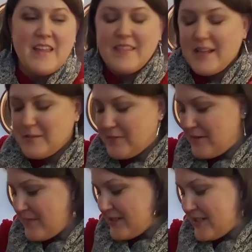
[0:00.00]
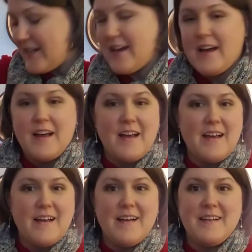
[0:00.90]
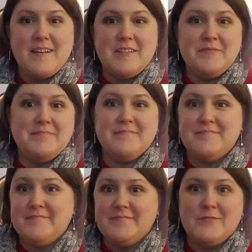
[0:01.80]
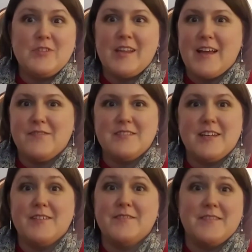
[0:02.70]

that's pretty much it for life stuff.